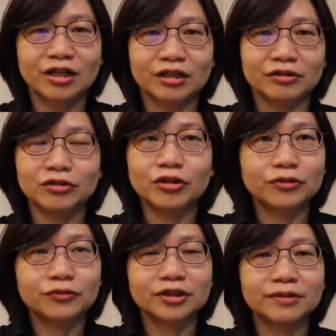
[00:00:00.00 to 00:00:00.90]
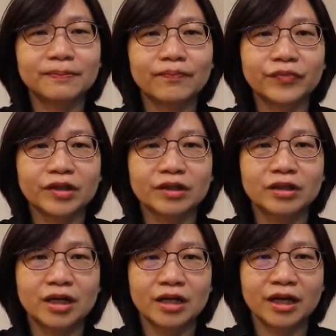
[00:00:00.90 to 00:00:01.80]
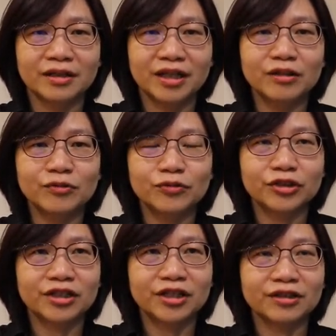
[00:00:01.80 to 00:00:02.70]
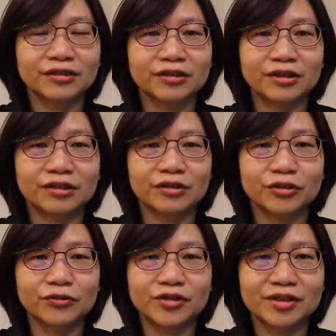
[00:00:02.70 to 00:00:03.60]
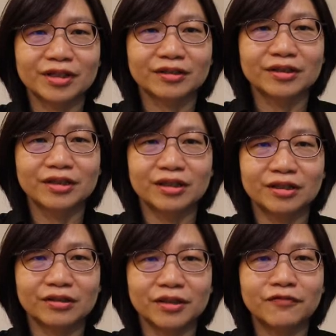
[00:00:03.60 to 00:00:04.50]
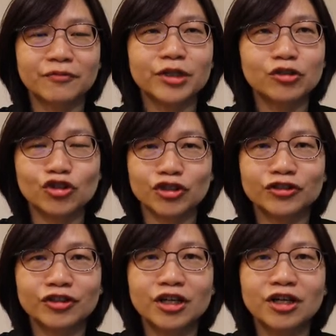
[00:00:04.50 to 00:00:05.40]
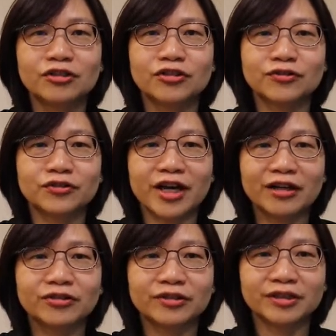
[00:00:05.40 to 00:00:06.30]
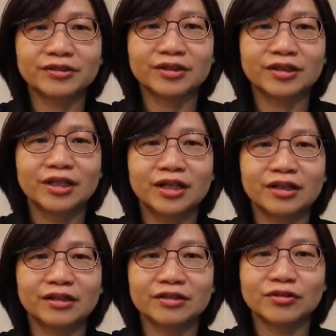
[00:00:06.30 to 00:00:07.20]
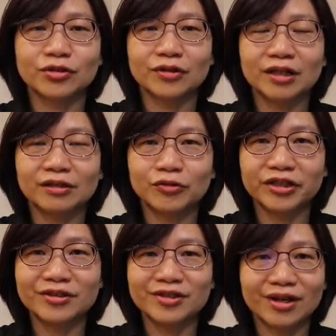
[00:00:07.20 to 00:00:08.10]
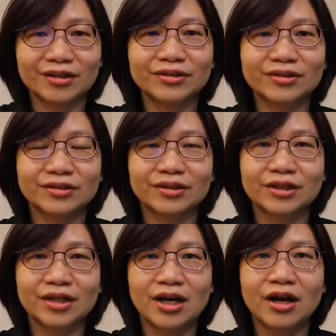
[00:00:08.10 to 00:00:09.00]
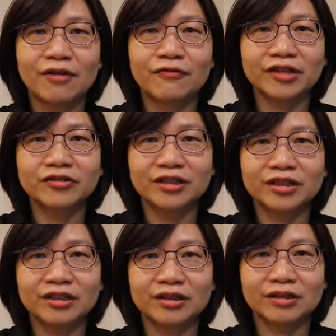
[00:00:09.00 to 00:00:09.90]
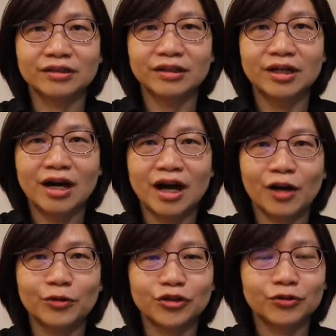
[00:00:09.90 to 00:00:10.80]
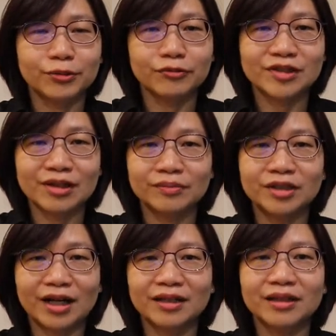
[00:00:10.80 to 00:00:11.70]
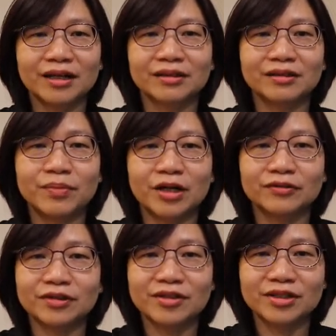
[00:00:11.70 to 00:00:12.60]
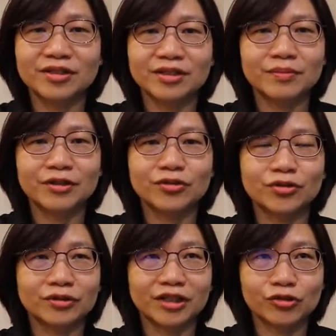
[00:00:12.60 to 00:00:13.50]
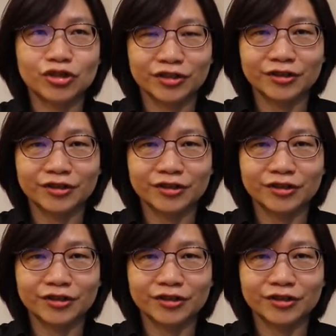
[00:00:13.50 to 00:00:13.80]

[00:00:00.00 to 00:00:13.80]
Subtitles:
the load. And then we can use that information to calculate the solar array size. Finally, I will give you some guideline about the system installation.